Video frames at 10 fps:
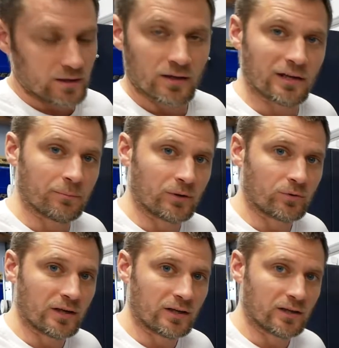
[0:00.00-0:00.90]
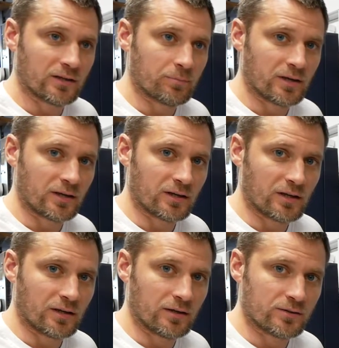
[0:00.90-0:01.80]
and my right hand depending
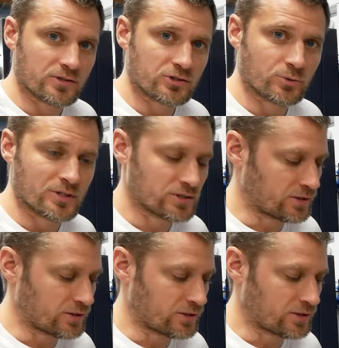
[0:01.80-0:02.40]
on the situation